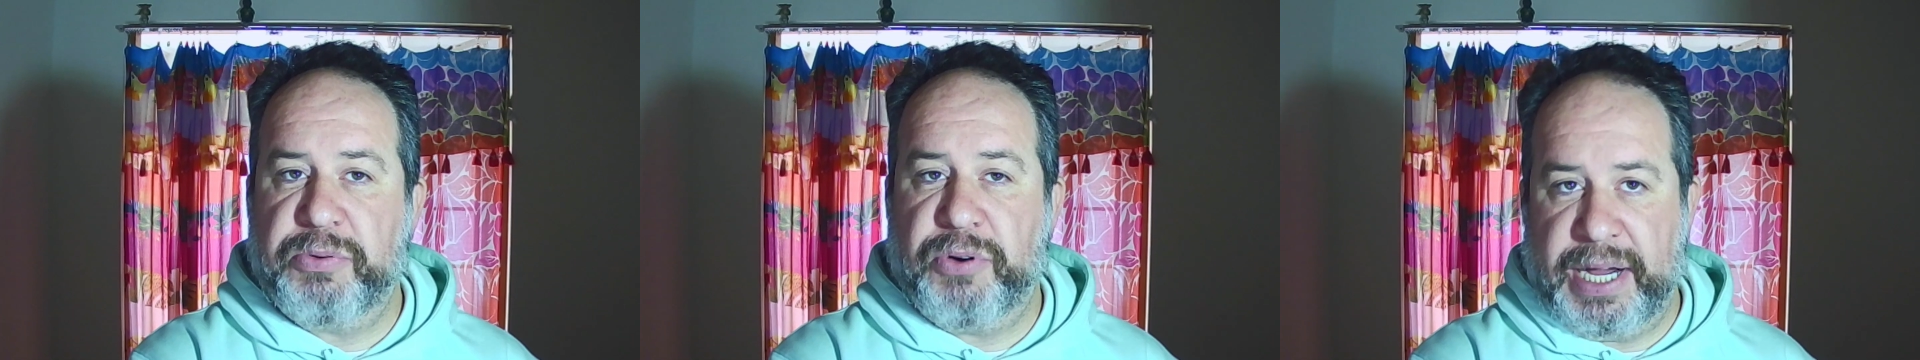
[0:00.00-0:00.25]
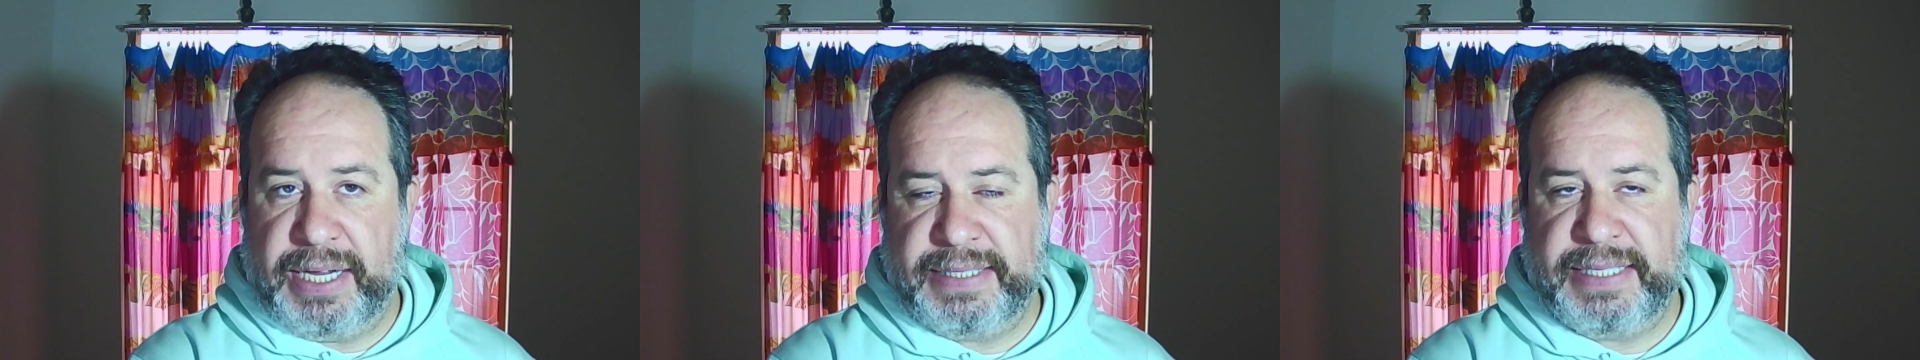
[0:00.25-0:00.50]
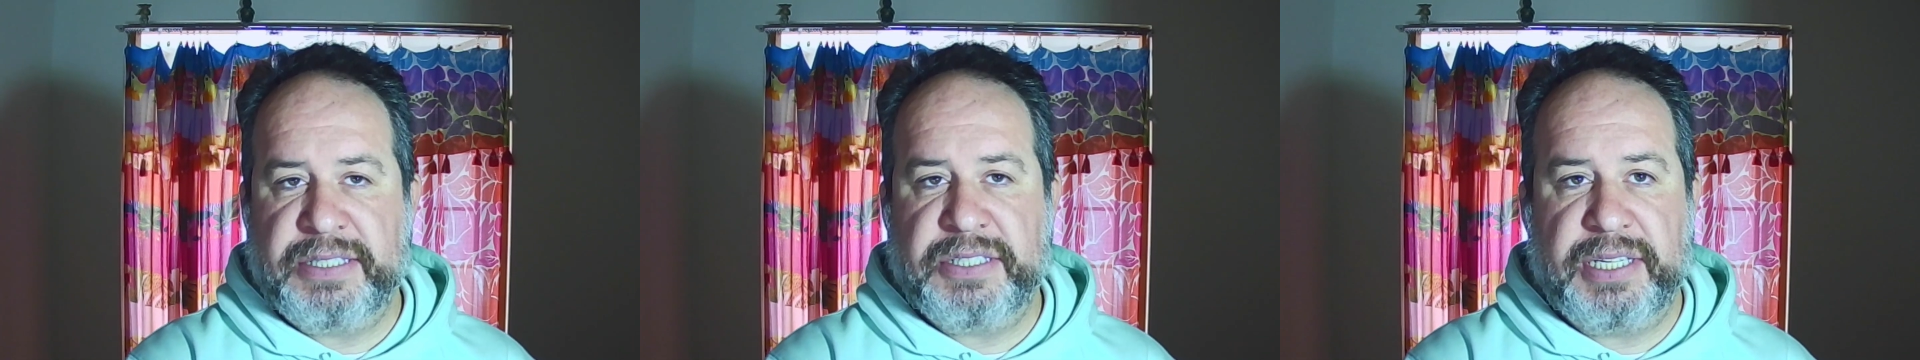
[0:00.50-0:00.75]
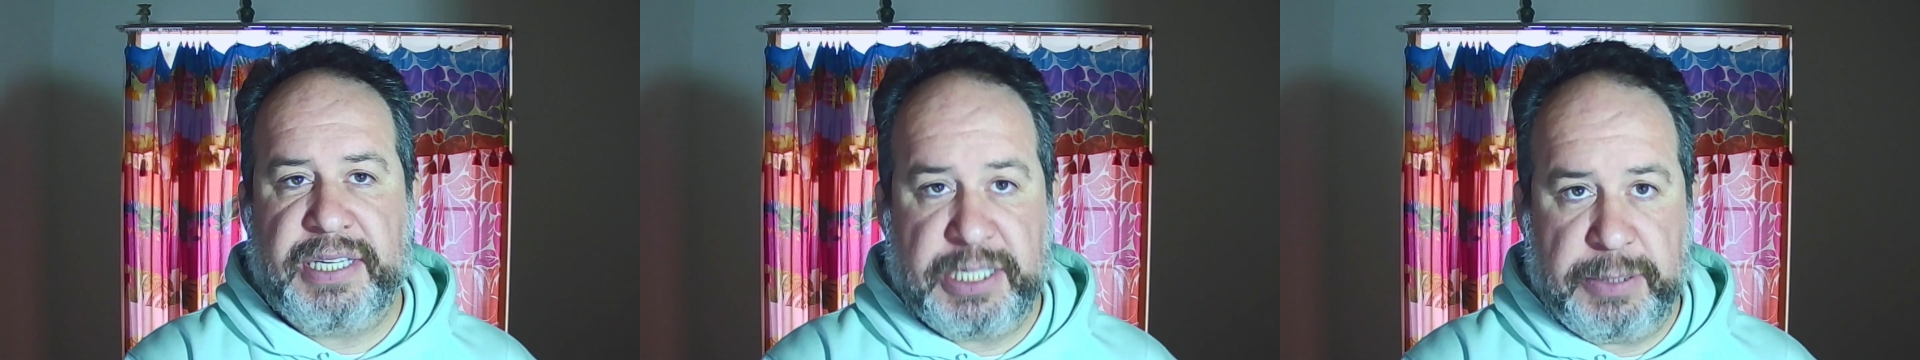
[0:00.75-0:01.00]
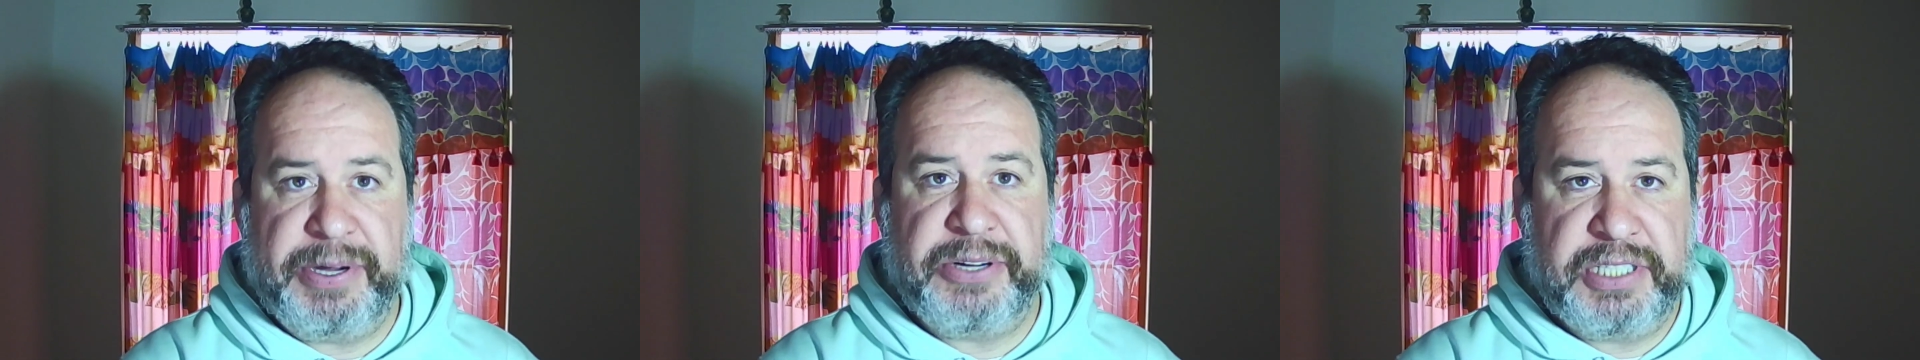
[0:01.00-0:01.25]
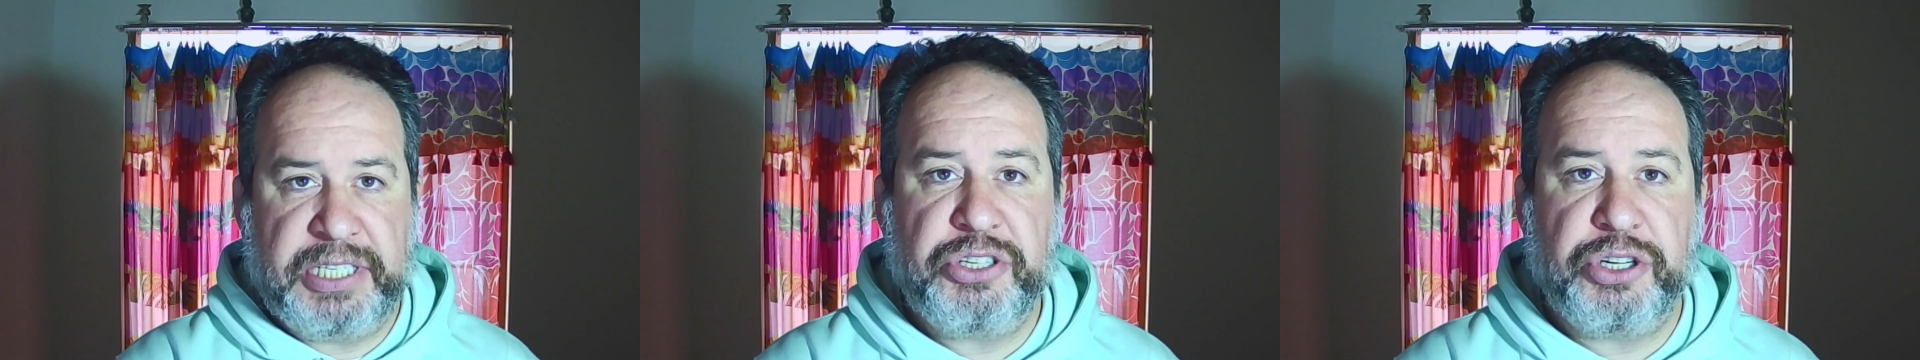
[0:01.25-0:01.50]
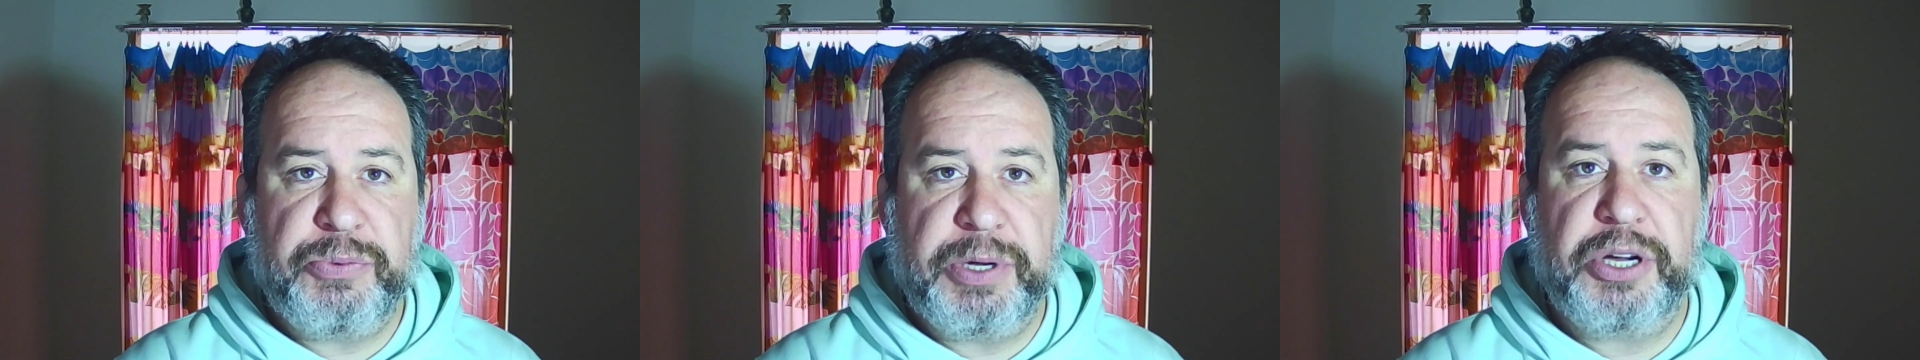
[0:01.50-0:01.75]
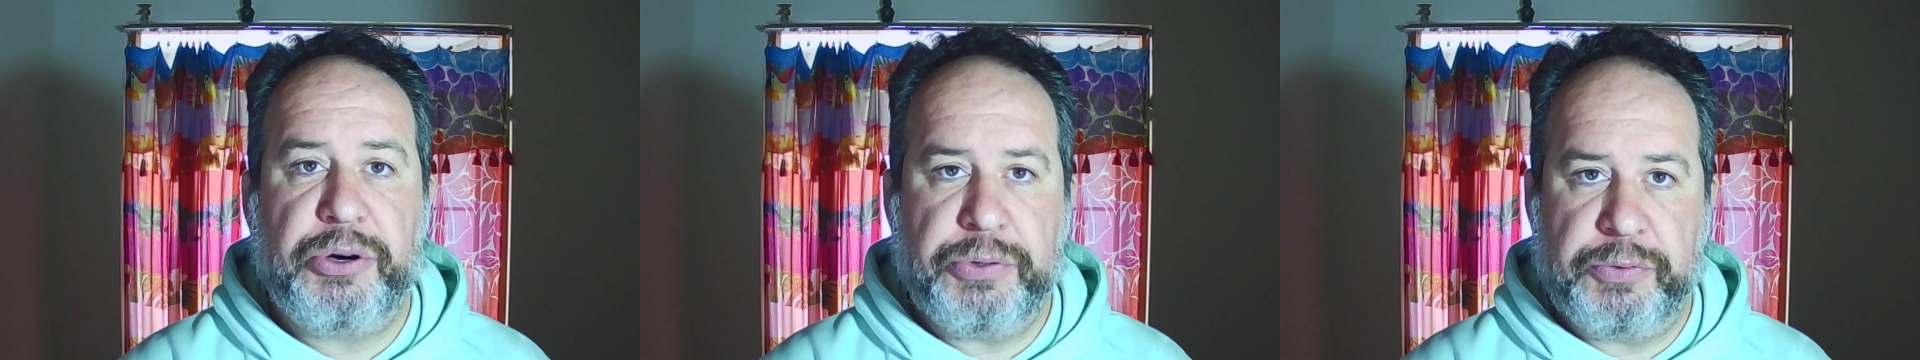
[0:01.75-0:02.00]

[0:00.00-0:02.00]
process an experienced attorney would go